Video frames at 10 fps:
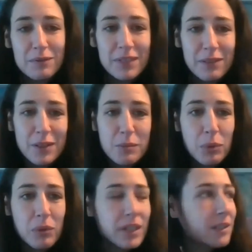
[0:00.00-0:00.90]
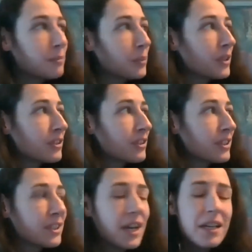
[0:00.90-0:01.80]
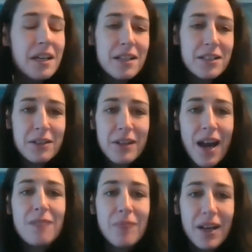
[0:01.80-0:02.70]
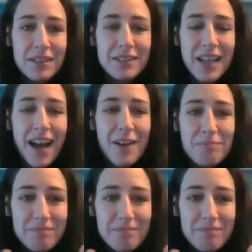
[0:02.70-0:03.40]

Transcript: you know very boring at boring during the day so yeah i yeah